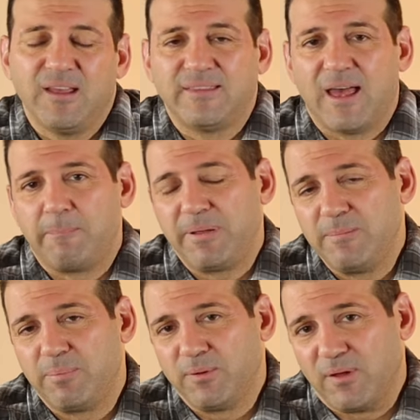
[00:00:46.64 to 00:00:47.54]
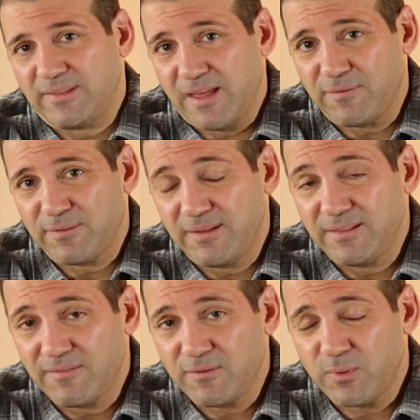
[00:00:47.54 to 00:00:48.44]
that people are definitely
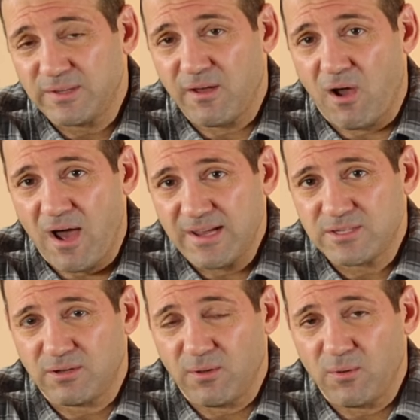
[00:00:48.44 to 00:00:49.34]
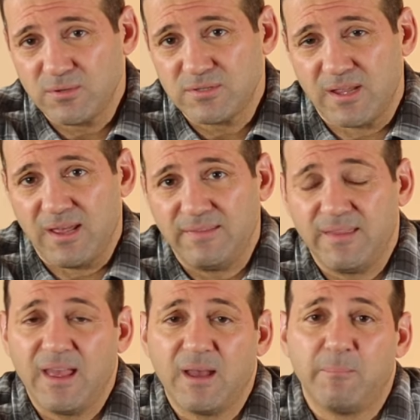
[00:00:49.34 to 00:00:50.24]
living with their eyes closed and
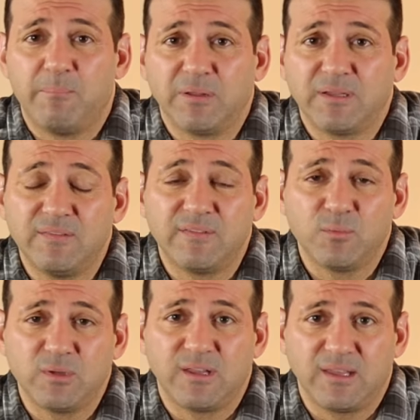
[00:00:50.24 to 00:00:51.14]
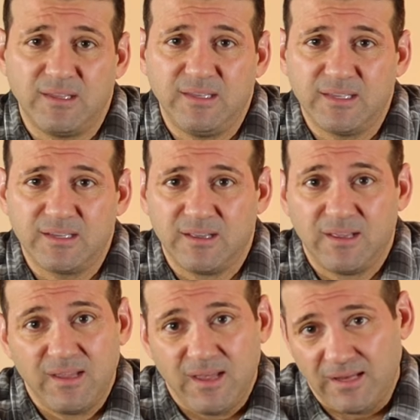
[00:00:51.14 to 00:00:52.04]
they're believing what they hear
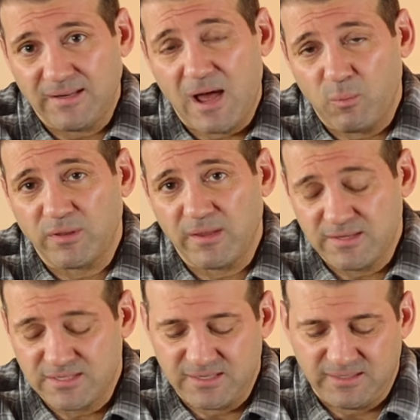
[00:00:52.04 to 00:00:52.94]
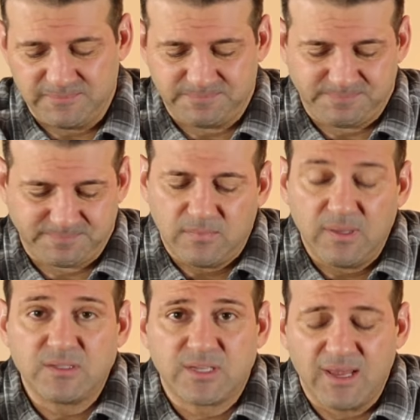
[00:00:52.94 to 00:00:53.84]
and not what they see.
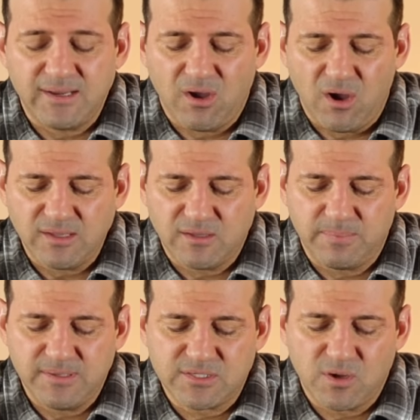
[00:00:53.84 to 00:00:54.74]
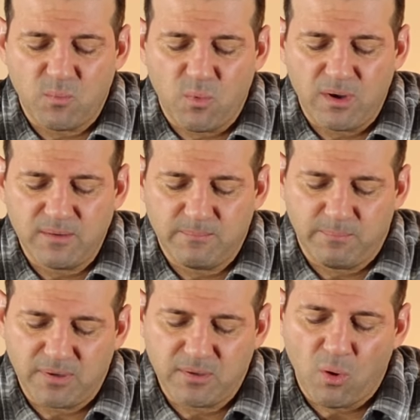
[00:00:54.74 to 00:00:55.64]
It's getting hard to be someone,
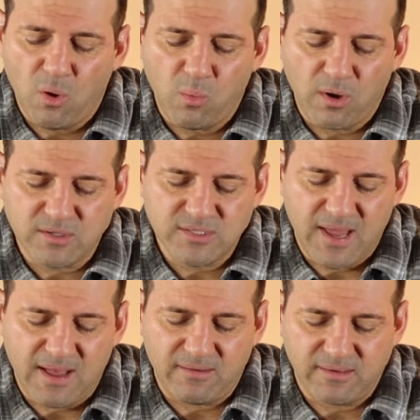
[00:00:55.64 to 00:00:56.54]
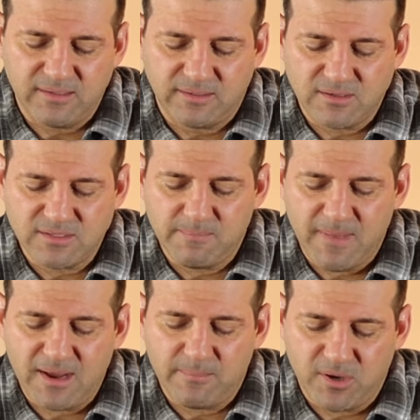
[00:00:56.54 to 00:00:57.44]
but it all works out. It doesn't
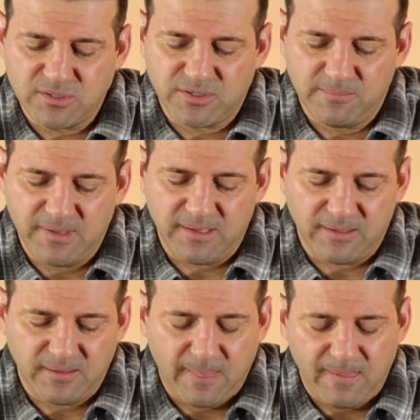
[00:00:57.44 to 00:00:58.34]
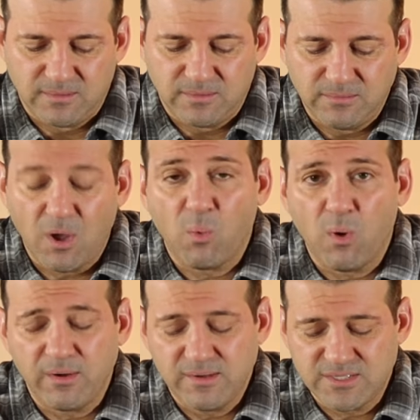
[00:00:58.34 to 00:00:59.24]
matter much to me. No
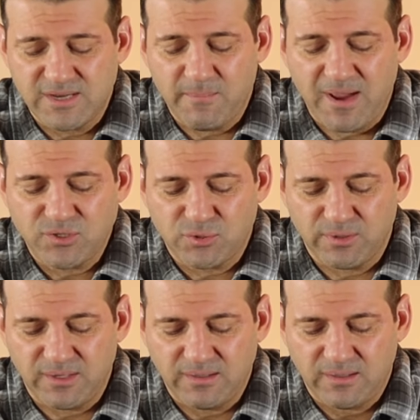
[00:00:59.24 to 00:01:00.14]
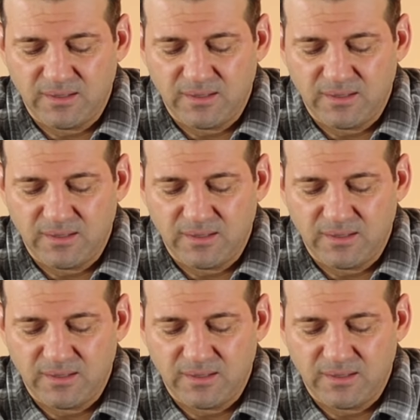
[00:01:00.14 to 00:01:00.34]
one is in my tree.